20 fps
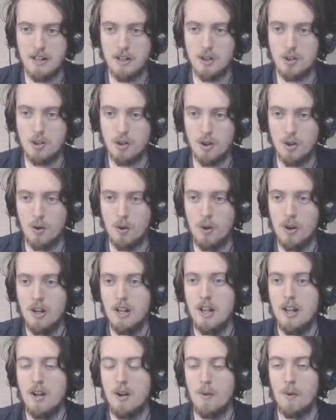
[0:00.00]
control
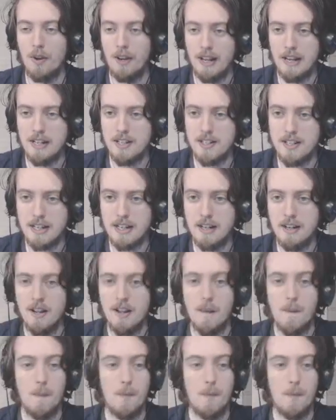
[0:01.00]
what they see.